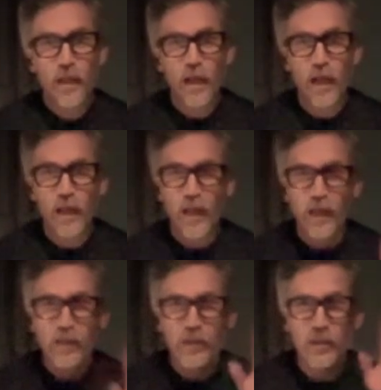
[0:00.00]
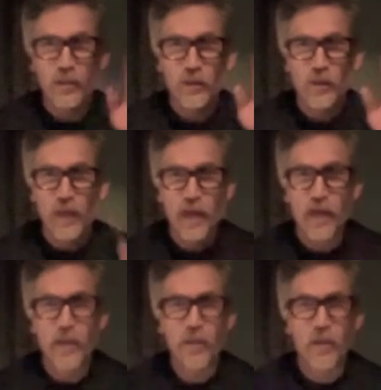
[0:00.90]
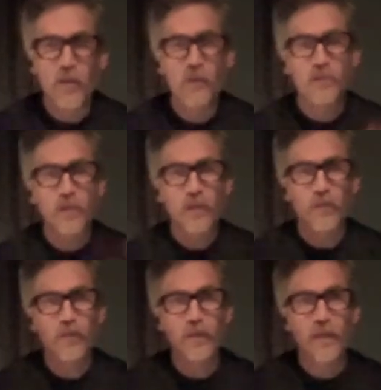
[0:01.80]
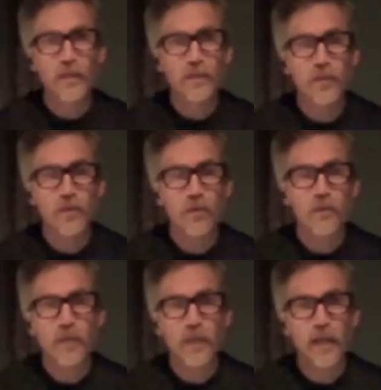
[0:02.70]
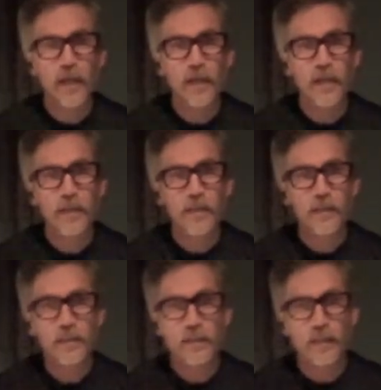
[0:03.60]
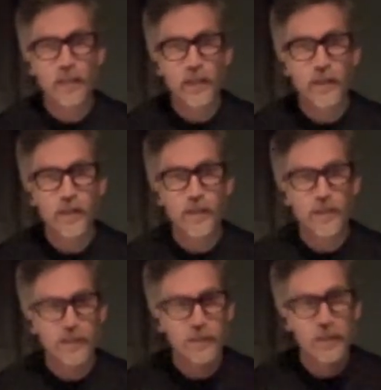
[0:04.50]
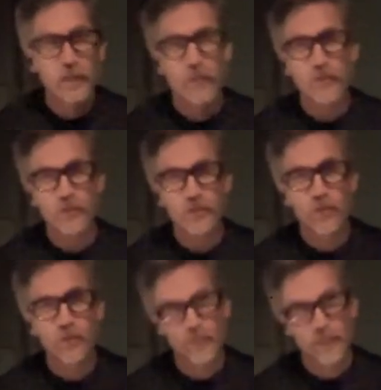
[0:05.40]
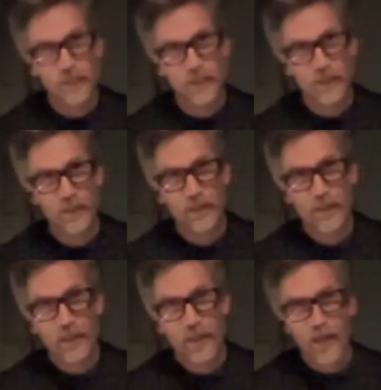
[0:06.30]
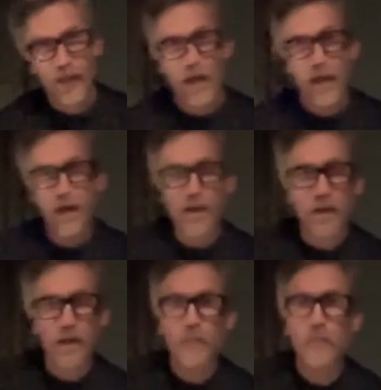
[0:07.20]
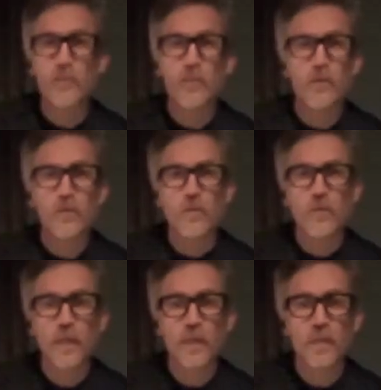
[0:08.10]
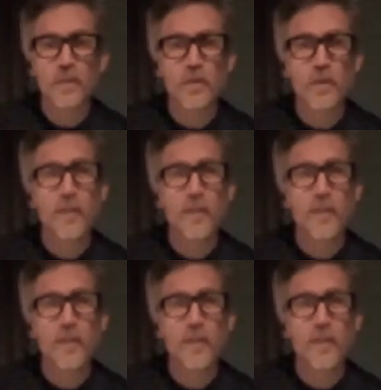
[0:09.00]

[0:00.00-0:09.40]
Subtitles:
And like hitting those, I realized, oh my God, like these sound so amazing. And it was so cool they let me do it.